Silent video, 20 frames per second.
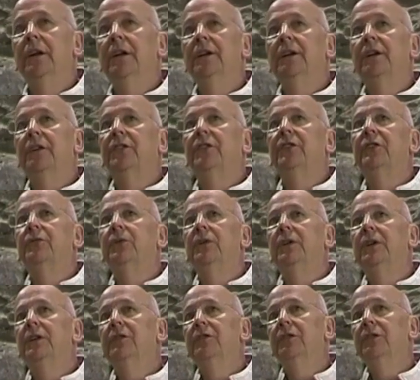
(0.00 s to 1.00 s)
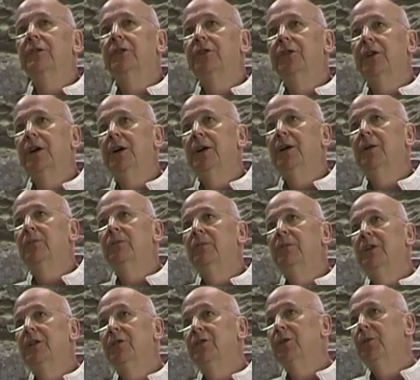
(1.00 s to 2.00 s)
in us, if we give
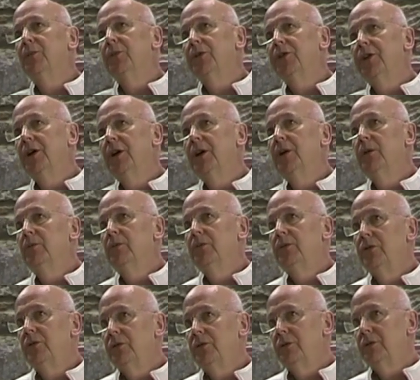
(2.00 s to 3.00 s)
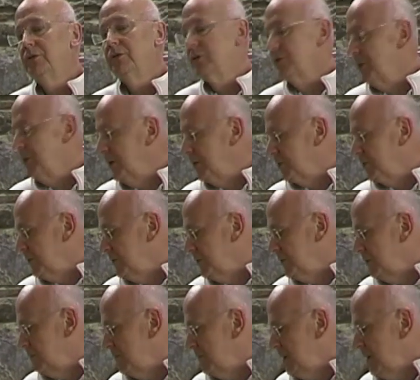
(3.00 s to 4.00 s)
them the time to reflect
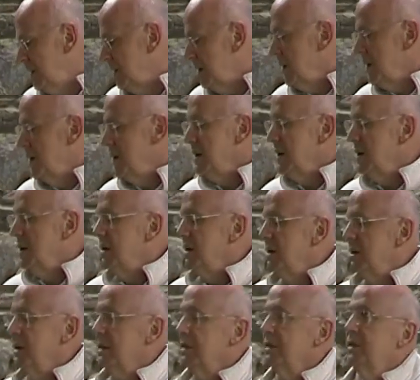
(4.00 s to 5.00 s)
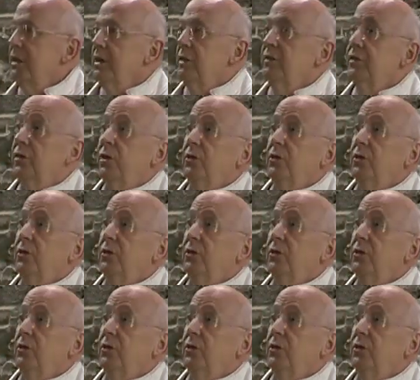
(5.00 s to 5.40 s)
on them, they